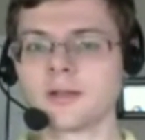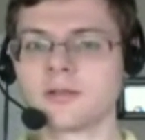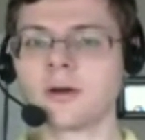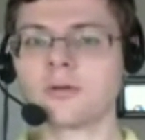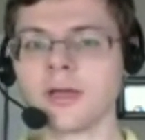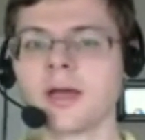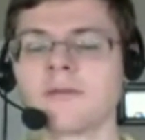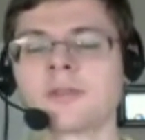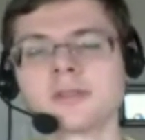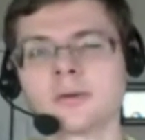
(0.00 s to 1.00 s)
don't
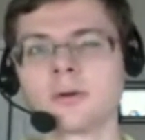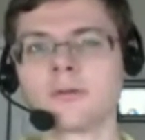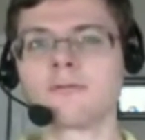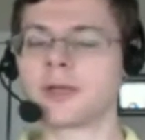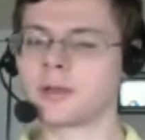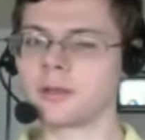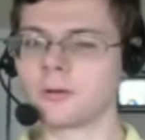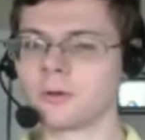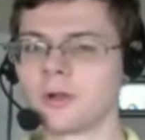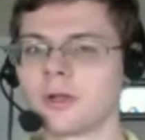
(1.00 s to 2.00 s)
have this sort of
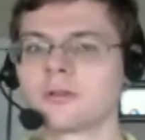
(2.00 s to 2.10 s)
venue